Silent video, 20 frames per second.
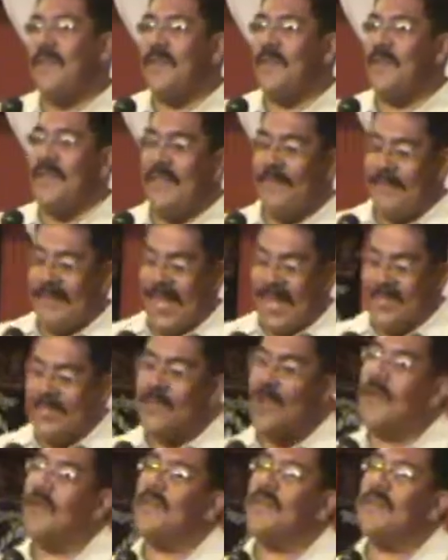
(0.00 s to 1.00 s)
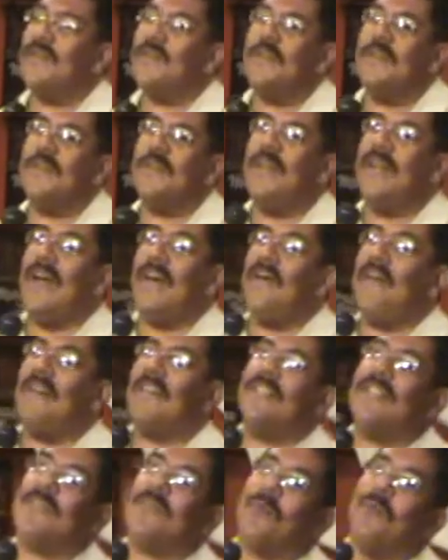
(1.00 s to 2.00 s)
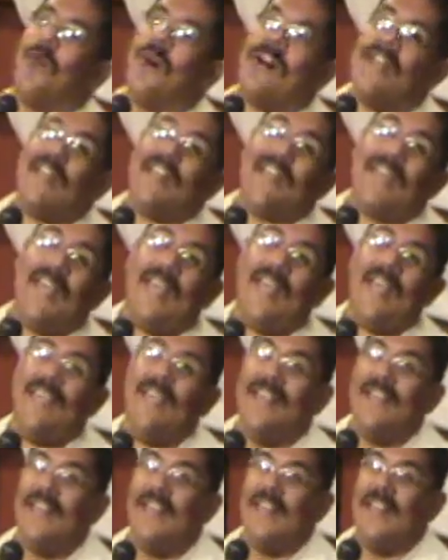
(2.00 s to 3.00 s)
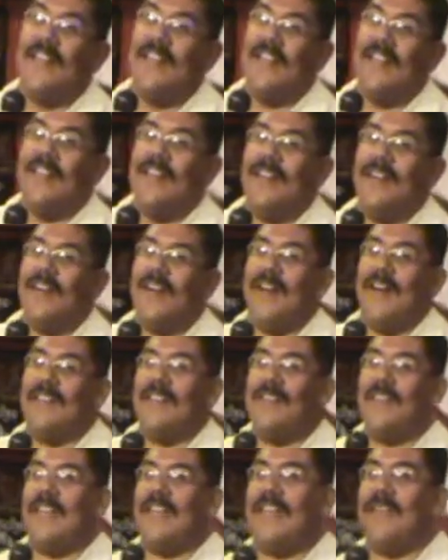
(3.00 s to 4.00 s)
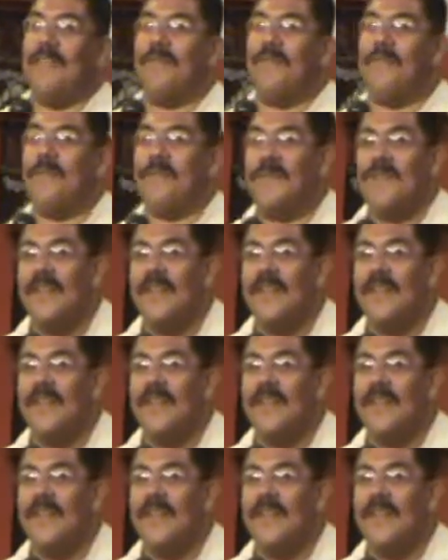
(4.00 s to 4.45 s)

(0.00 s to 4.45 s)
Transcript: if you if that's all you do, uh, just one day, you know, and you give